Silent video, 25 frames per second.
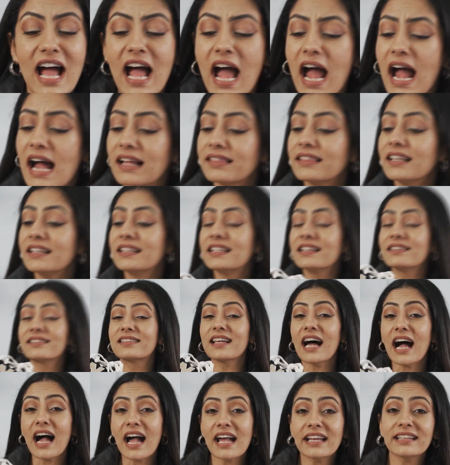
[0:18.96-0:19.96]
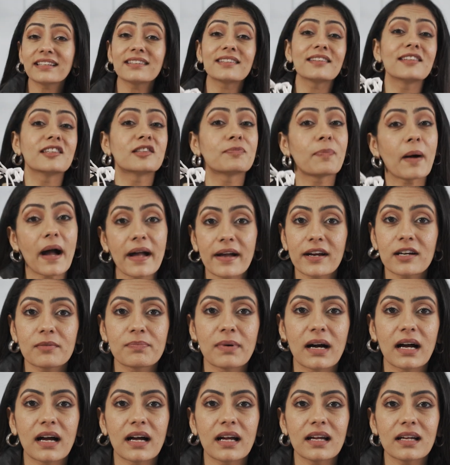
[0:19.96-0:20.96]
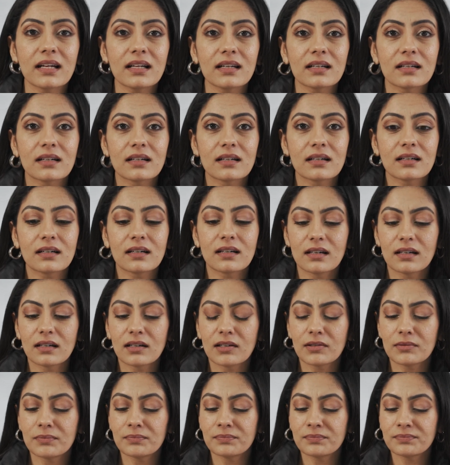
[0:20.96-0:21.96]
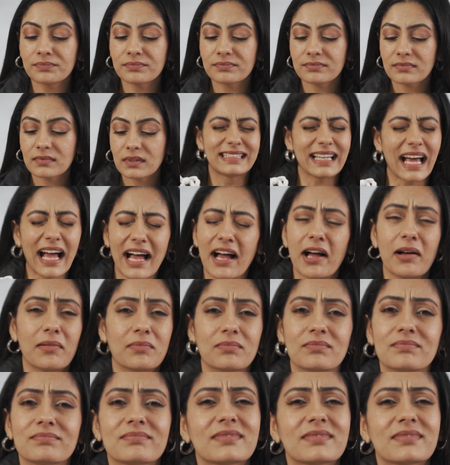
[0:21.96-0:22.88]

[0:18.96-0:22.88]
and the design is inspired by... damn.